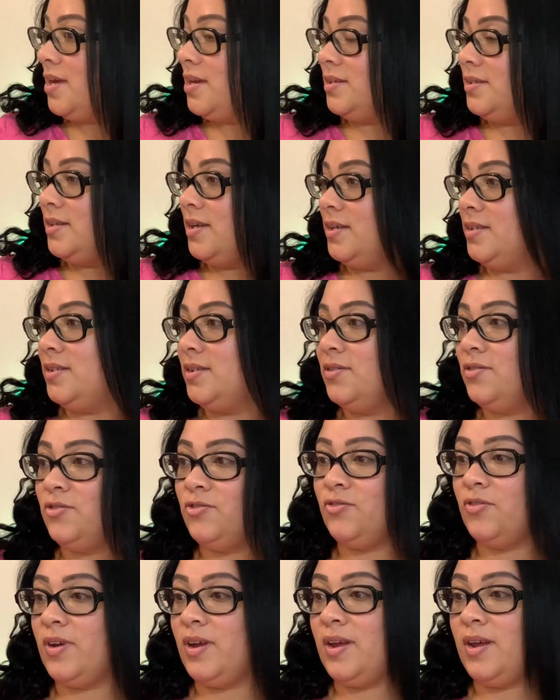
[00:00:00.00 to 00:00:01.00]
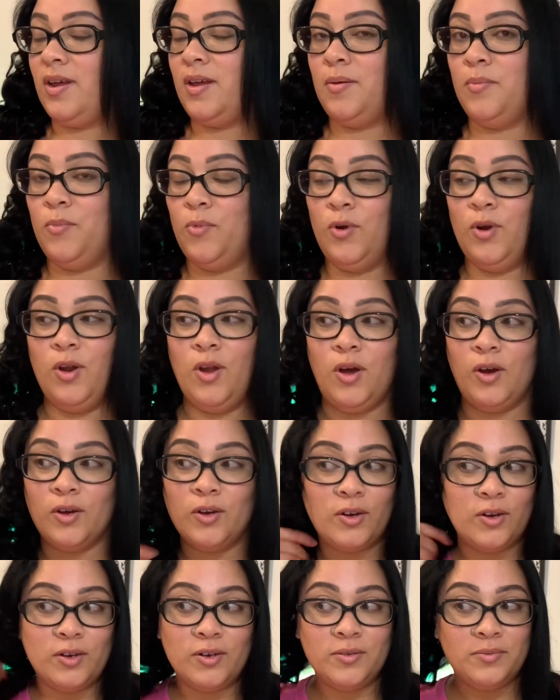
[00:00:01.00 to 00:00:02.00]
is nice and straight, more
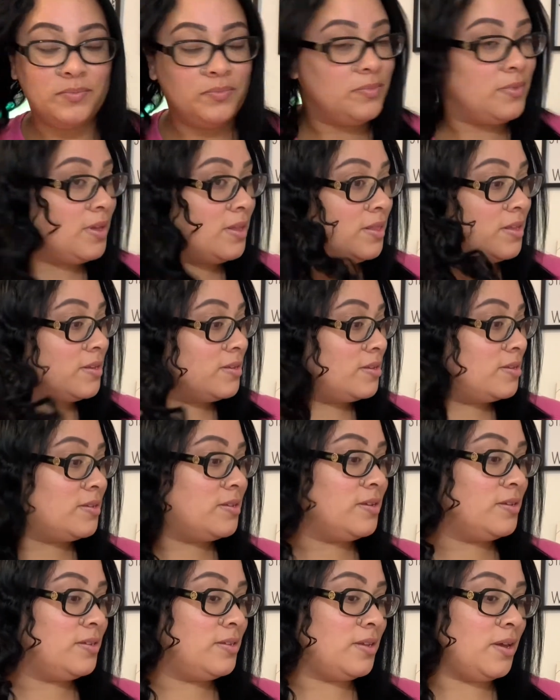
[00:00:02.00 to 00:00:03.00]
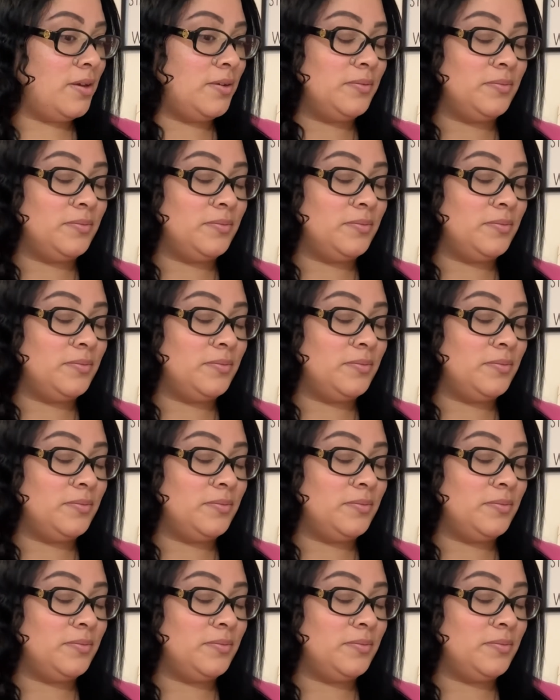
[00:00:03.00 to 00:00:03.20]
longer, and this is this side.